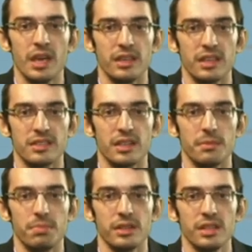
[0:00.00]

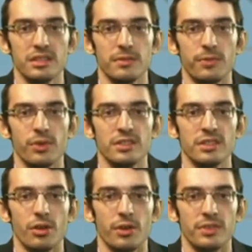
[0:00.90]
Yesterday, police and
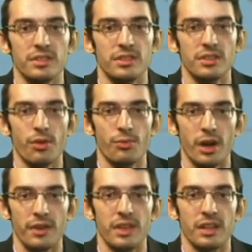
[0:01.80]
forensic officers
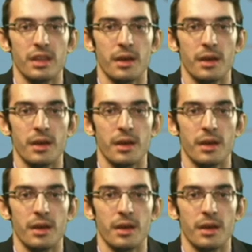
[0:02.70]
arrived at